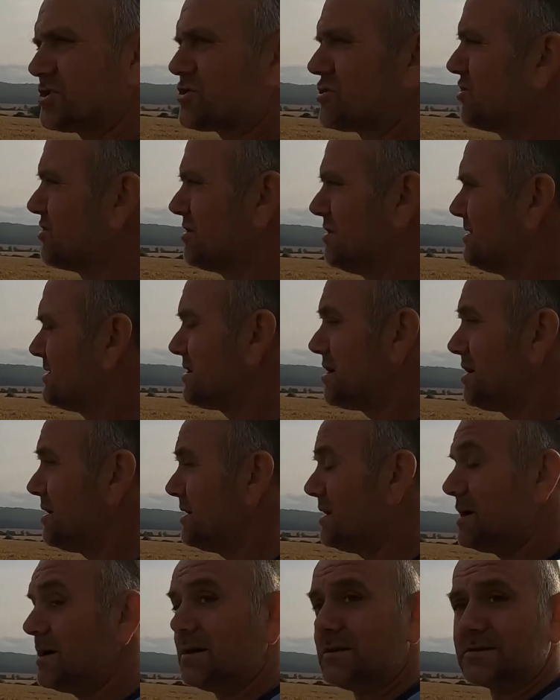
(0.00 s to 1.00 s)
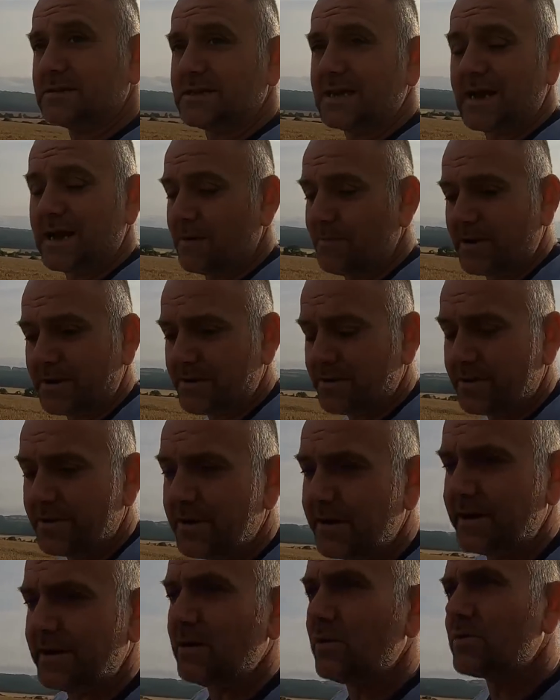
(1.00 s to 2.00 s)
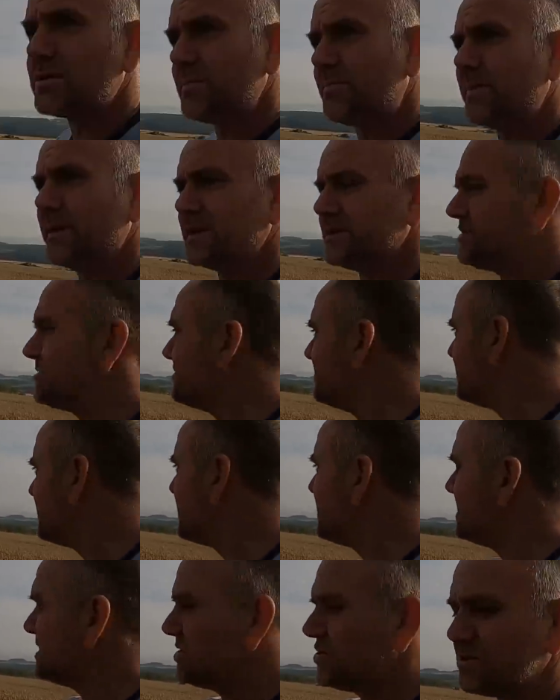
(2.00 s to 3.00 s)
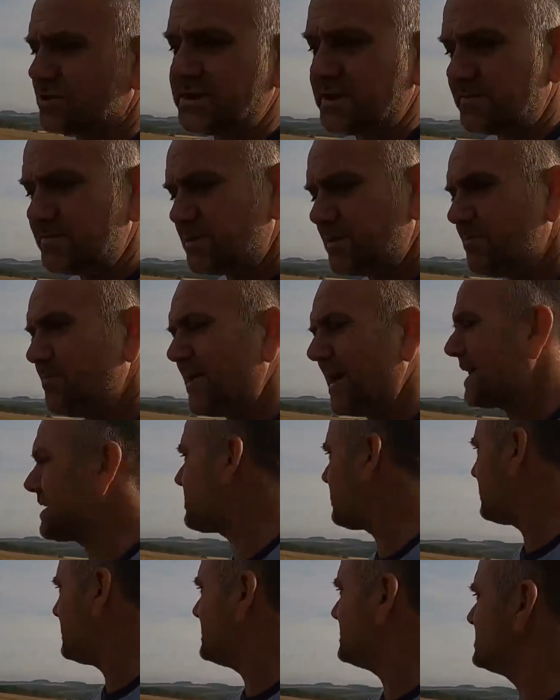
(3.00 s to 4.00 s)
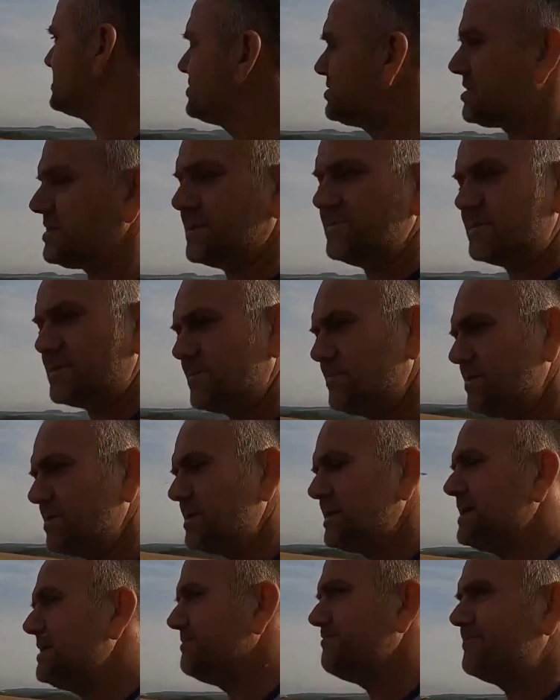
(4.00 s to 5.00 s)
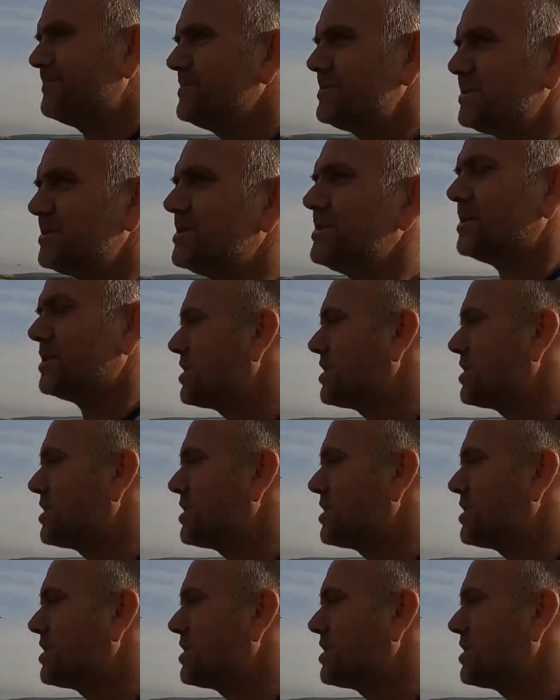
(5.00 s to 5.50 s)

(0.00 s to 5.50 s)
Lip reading: struggled all the time. I don't know, it looked a picture and then it just seemed to it just seemed to bloody, don't